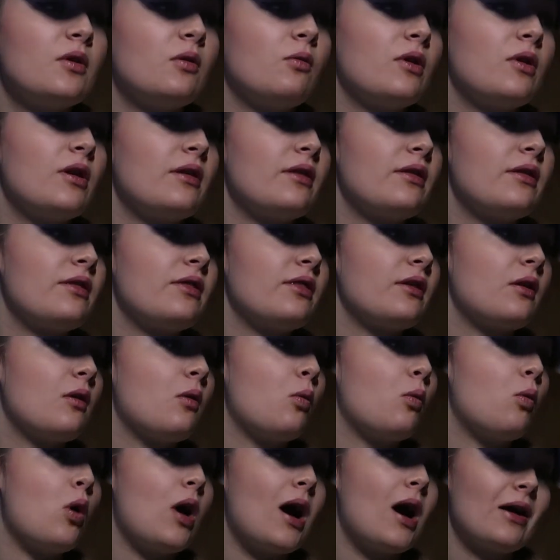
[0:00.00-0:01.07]
With
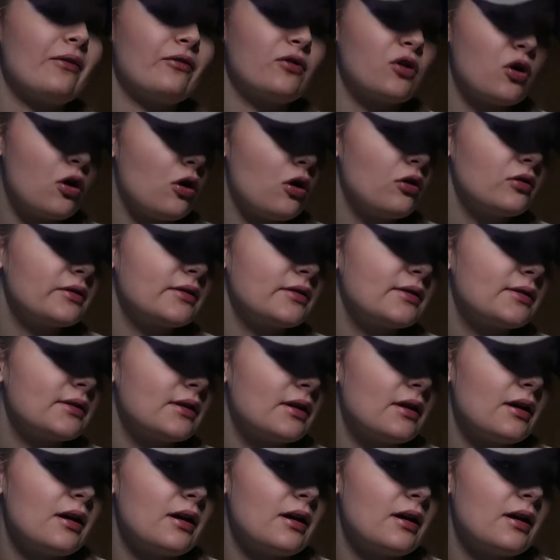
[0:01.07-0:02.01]
what I've got,